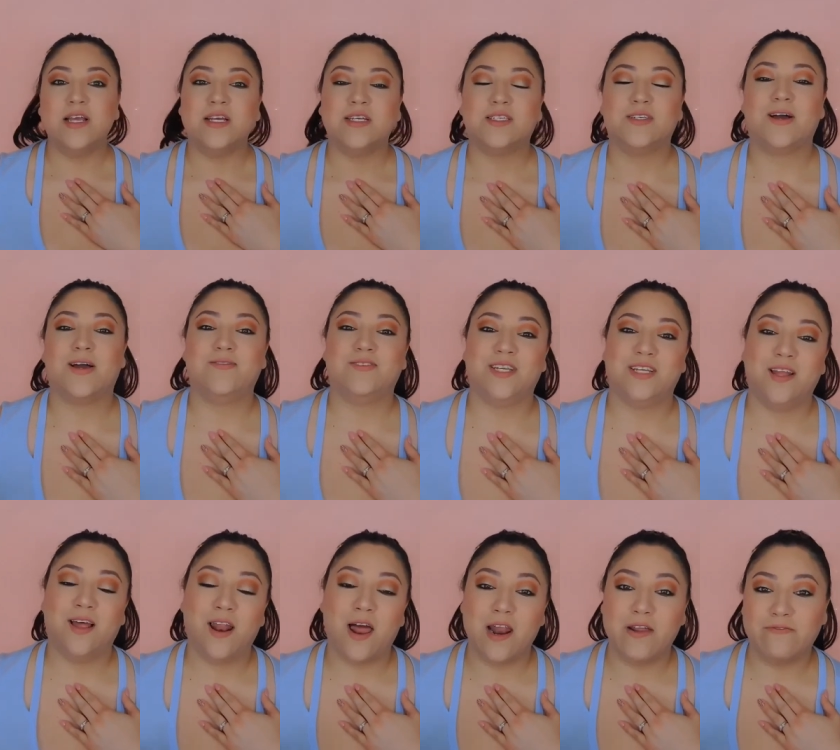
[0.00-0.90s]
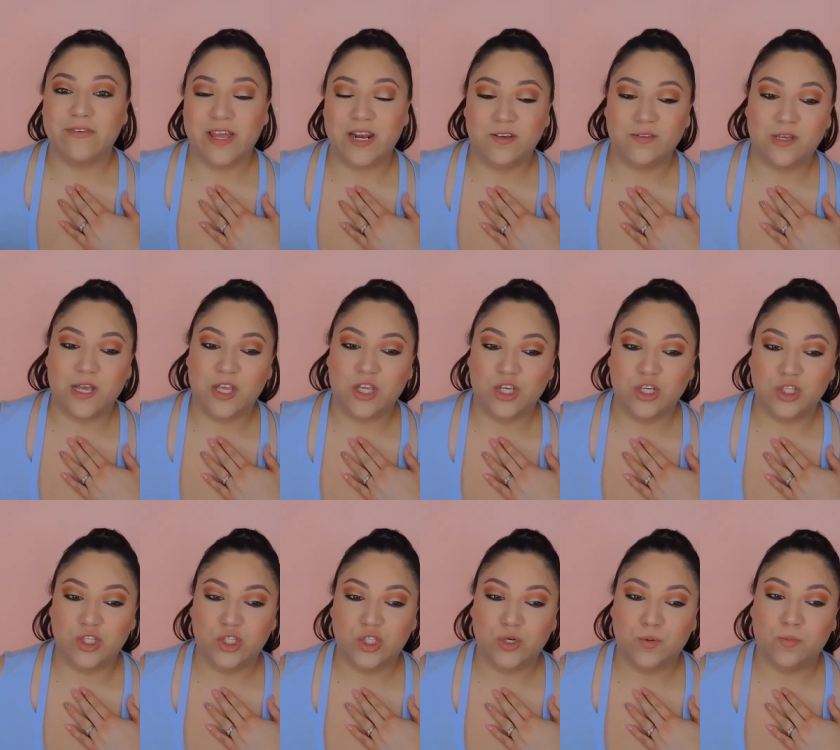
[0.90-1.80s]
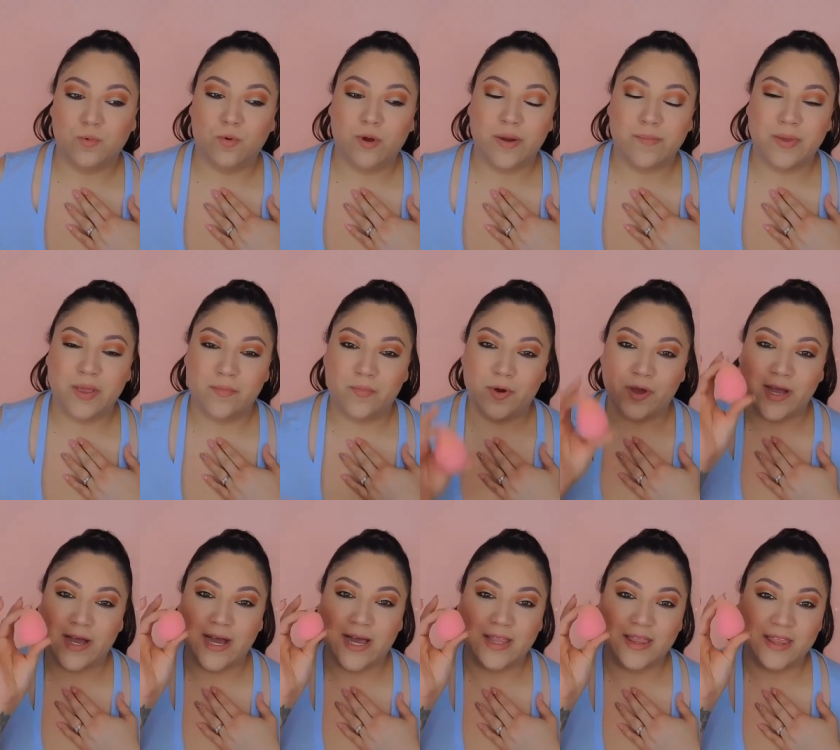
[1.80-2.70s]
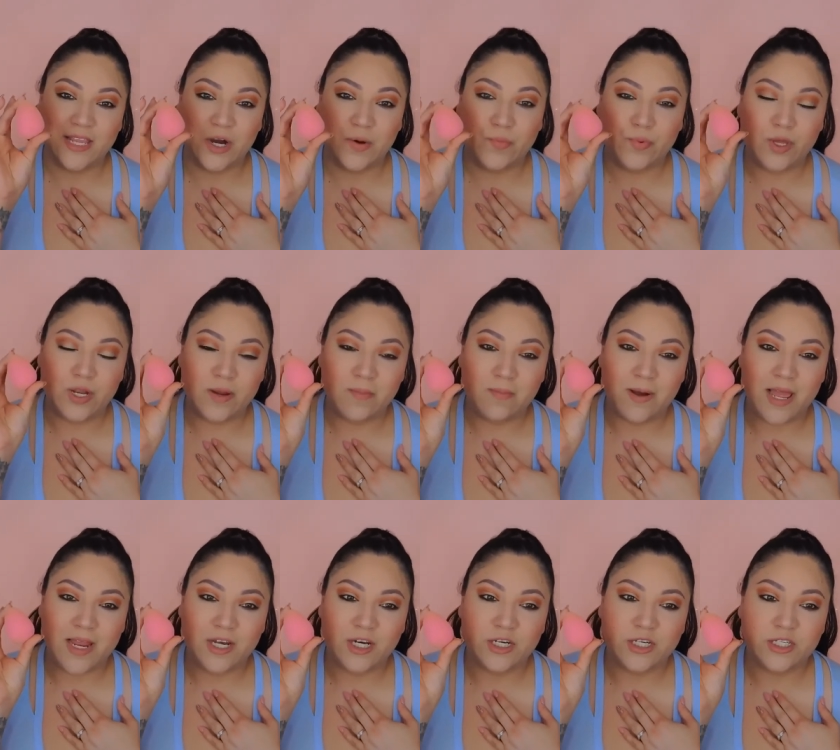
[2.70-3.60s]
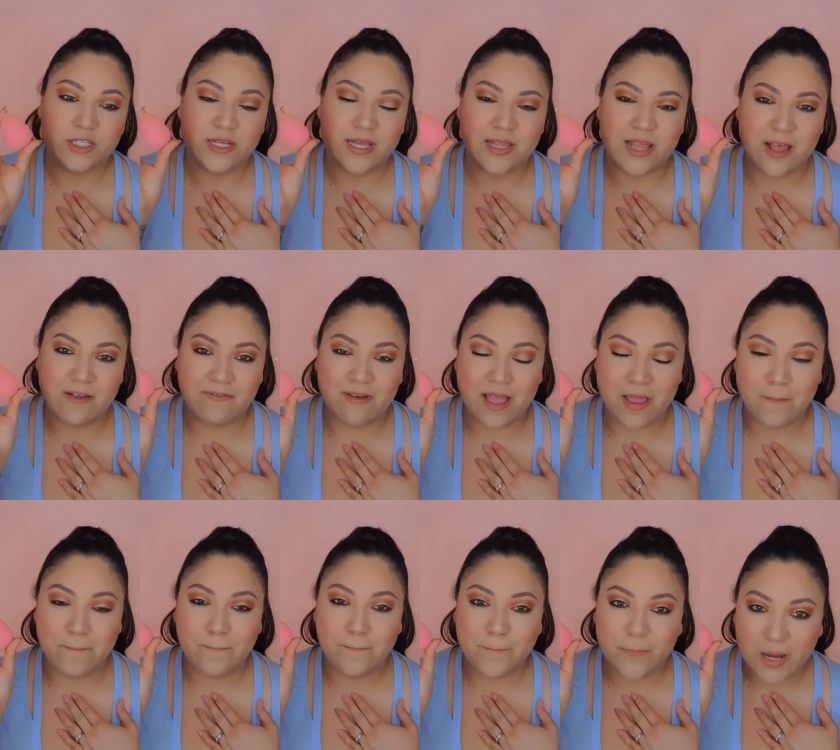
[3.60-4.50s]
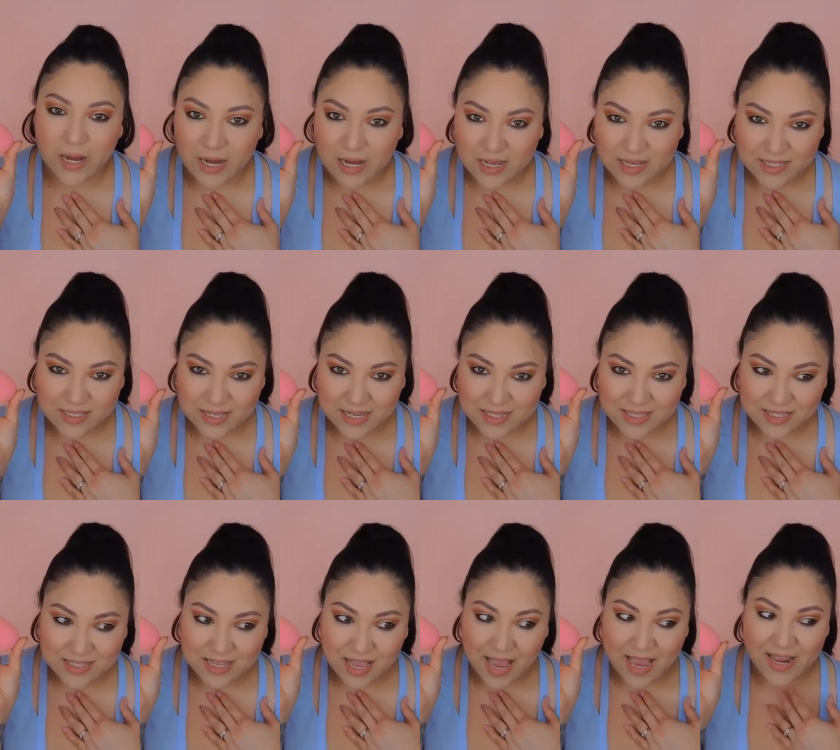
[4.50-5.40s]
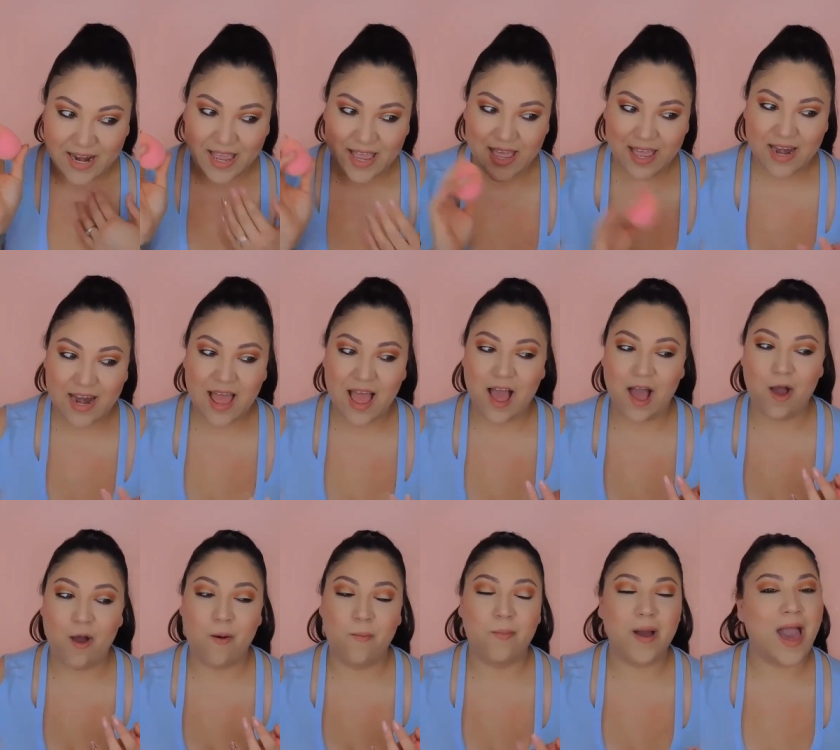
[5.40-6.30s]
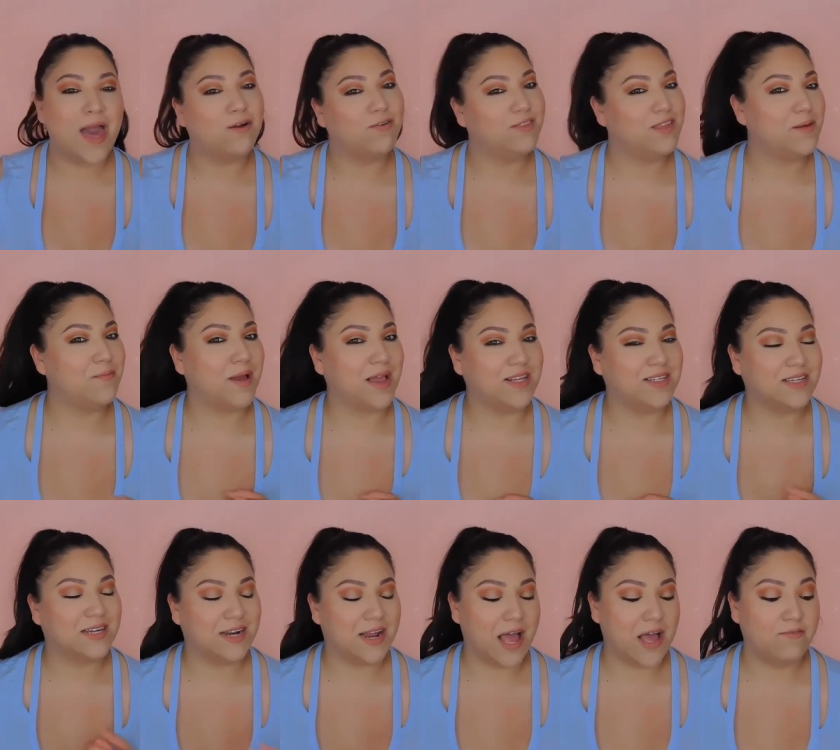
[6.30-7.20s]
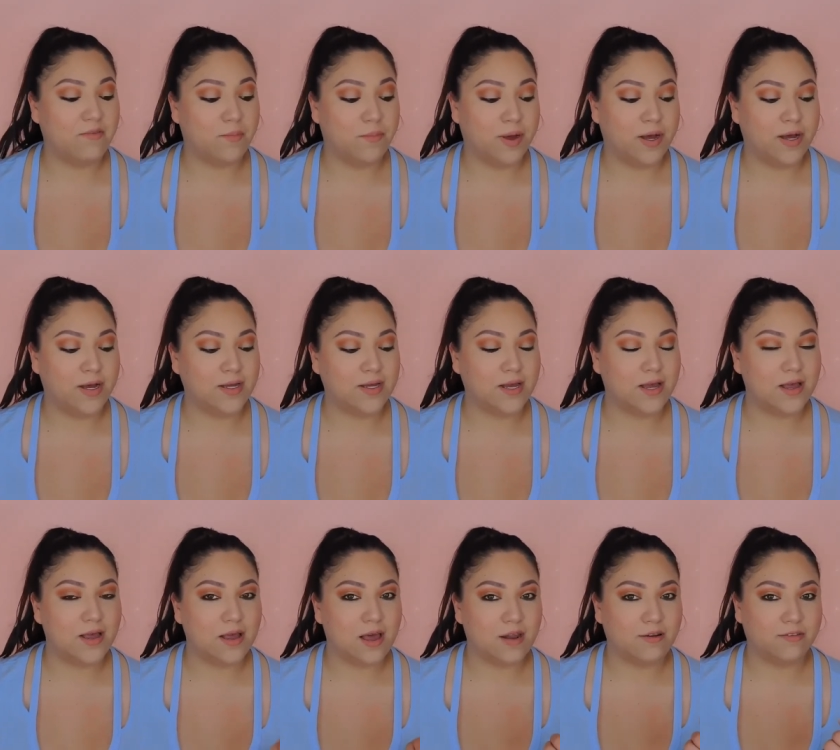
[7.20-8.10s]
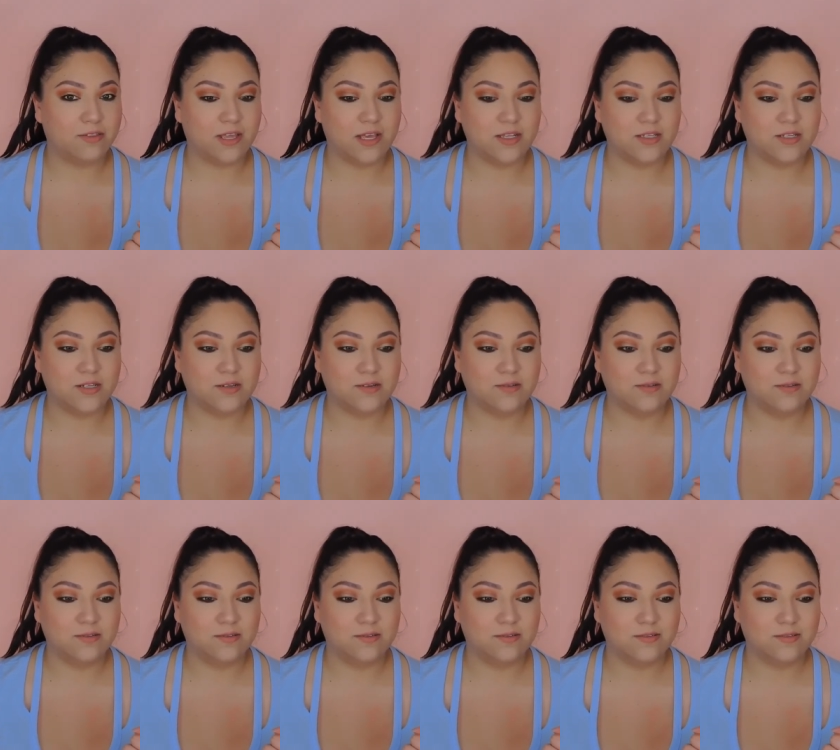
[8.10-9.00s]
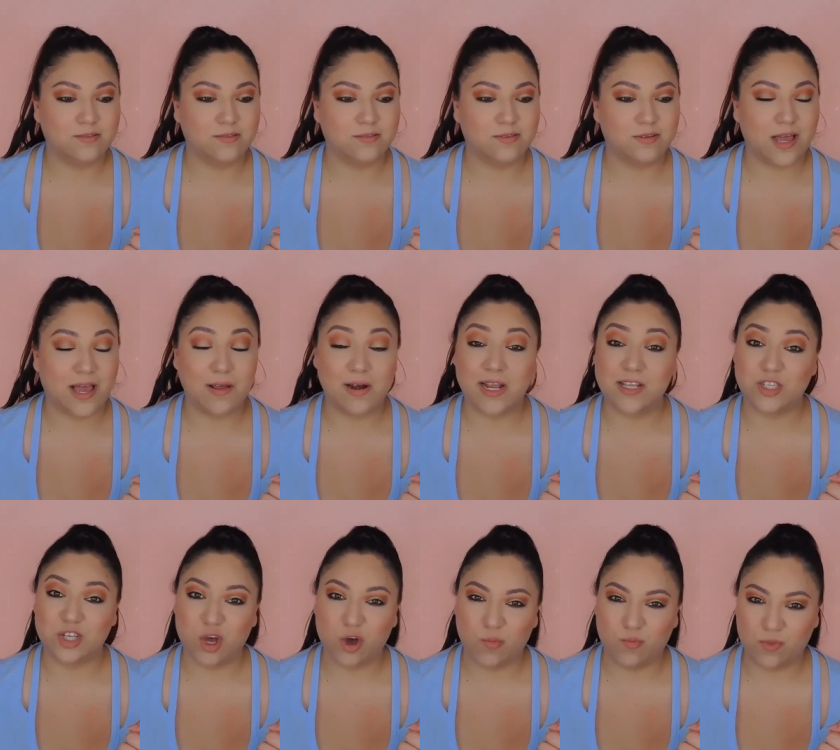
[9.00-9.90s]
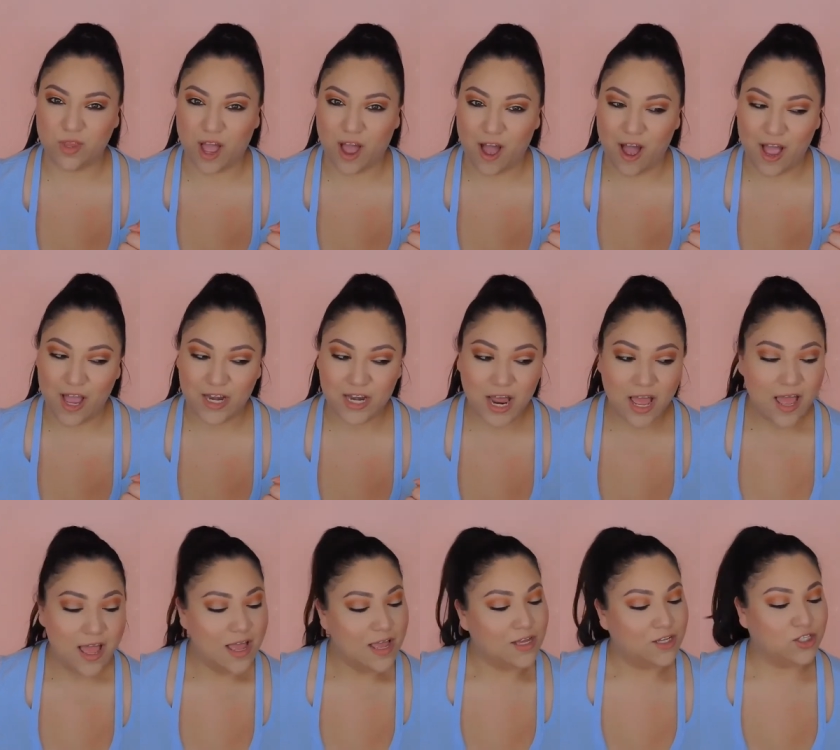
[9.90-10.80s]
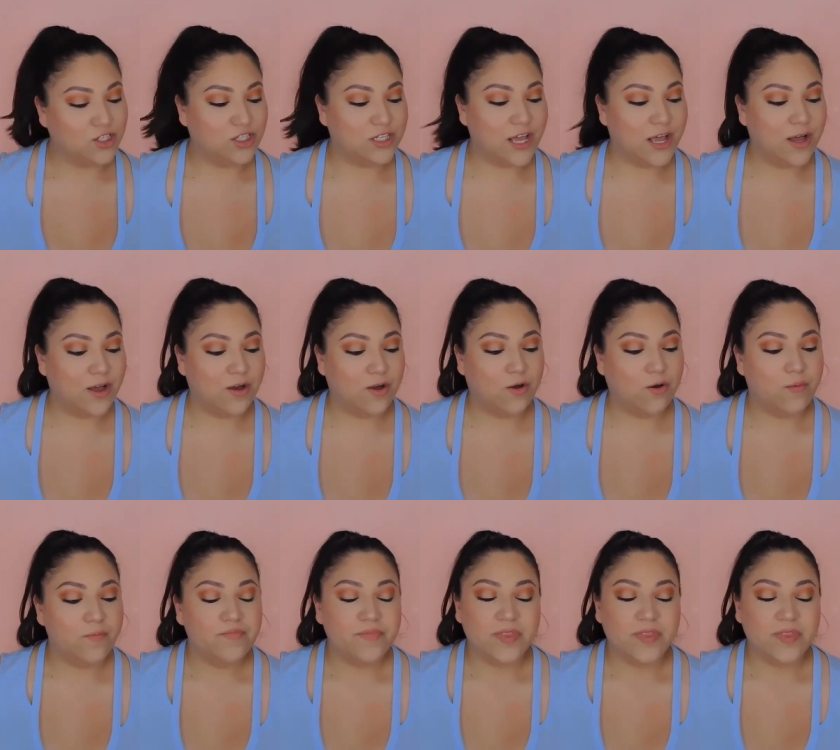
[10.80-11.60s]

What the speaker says: So I've seen a lot of videos on YouTube where people cut their beauty blenders and they find bugs inside it. I don't think mine's gonna have a bug. I don't think so. Let's hope not. So